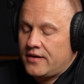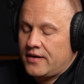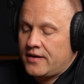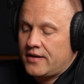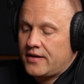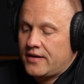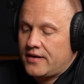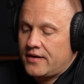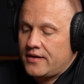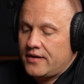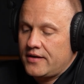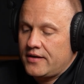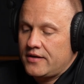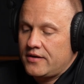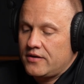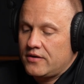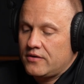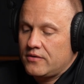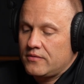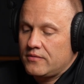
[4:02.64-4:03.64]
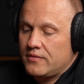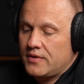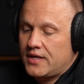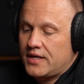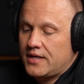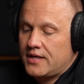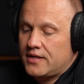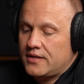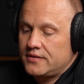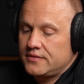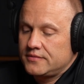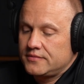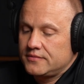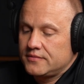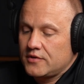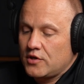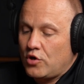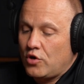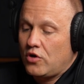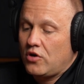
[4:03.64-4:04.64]

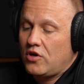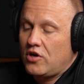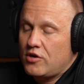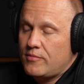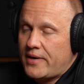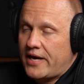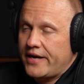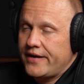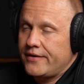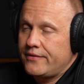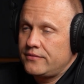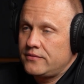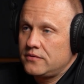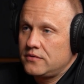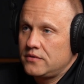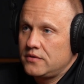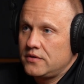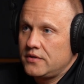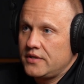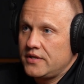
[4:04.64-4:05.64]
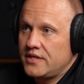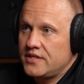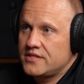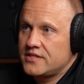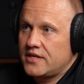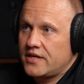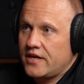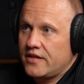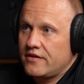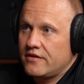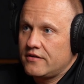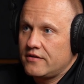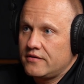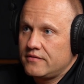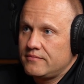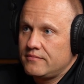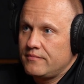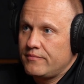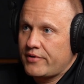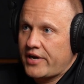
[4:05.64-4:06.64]
whole home audio is another
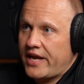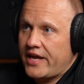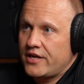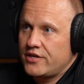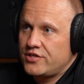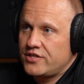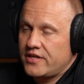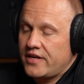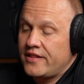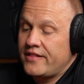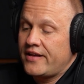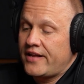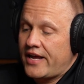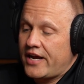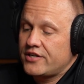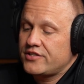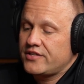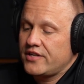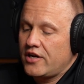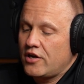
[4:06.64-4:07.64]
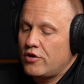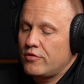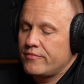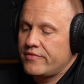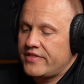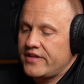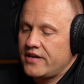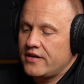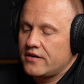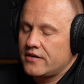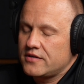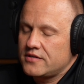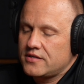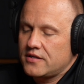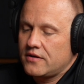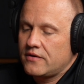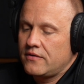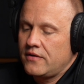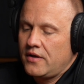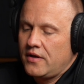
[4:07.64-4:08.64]
branch, and then actually home theater.
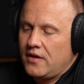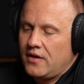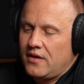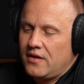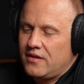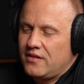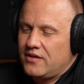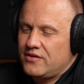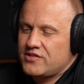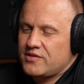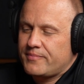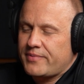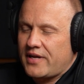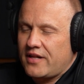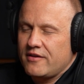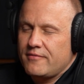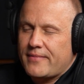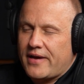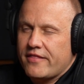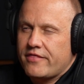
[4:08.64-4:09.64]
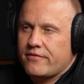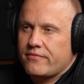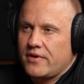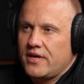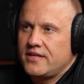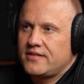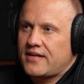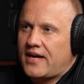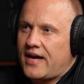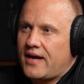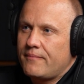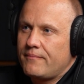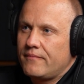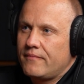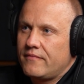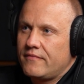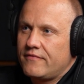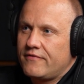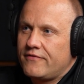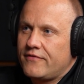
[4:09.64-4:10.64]
So those are probably my three top
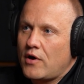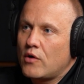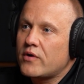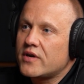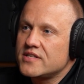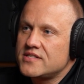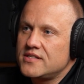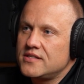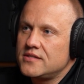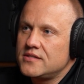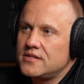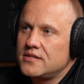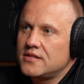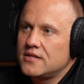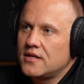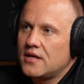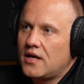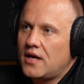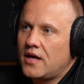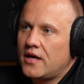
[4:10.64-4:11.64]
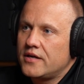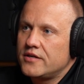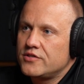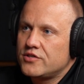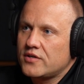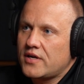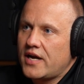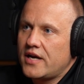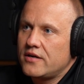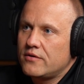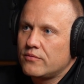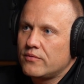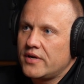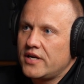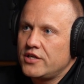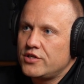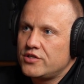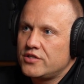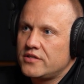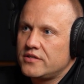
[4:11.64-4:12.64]
focuses on trying to
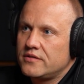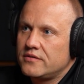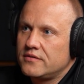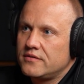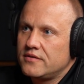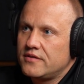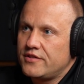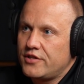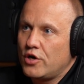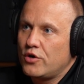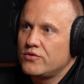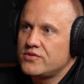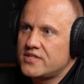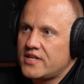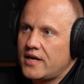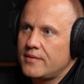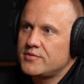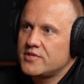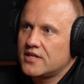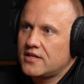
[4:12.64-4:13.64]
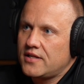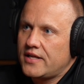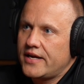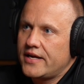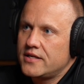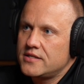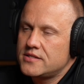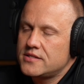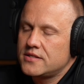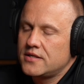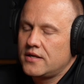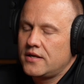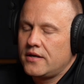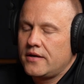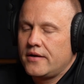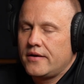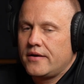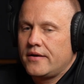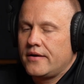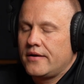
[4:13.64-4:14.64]
reach those types of clients.
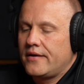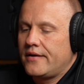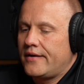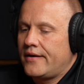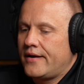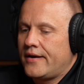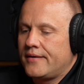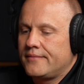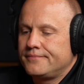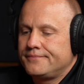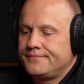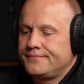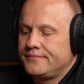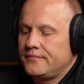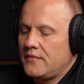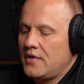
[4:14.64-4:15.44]
Once